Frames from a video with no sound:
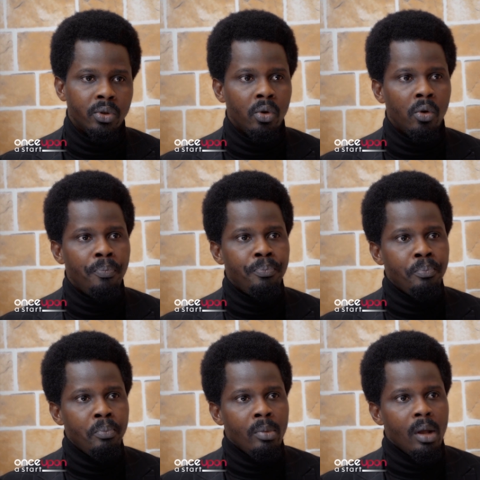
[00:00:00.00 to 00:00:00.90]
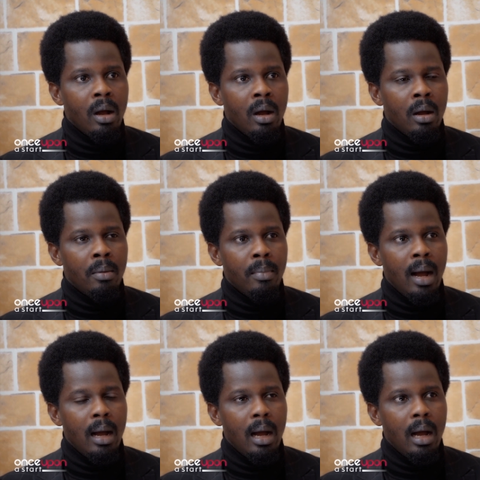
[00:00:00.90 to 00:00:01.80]
So
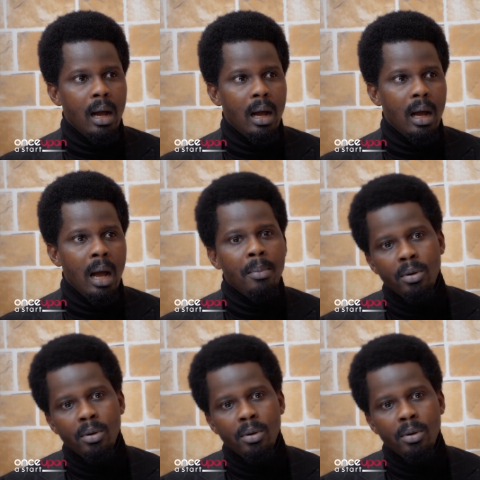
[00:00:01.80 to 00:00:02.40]
I'm